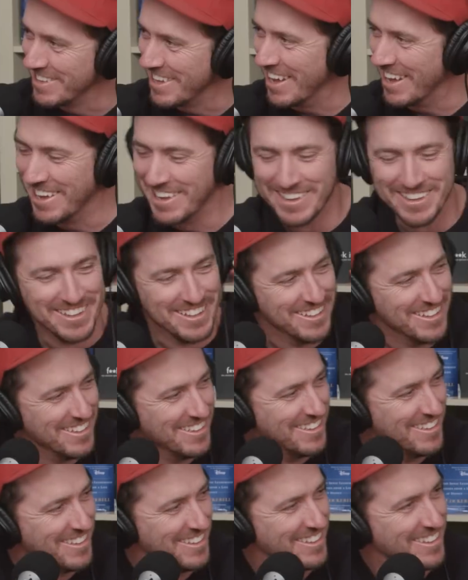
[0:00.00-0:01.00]

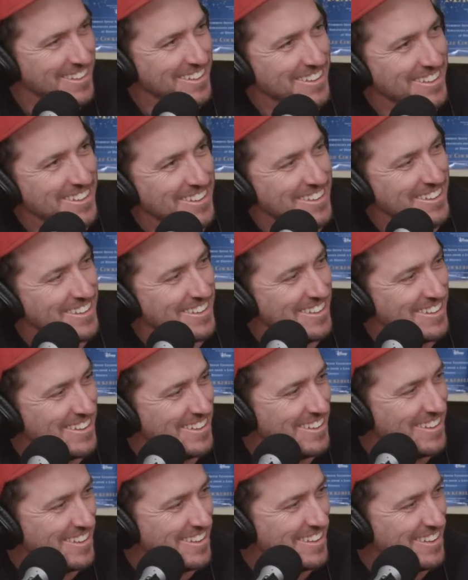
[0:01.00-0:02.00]

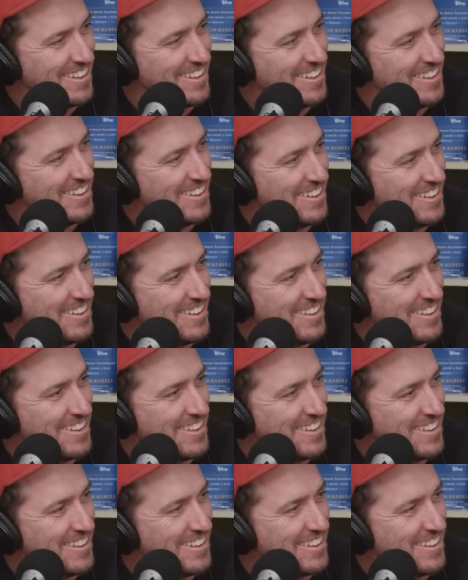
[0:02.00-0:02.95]
The person shown says nothing.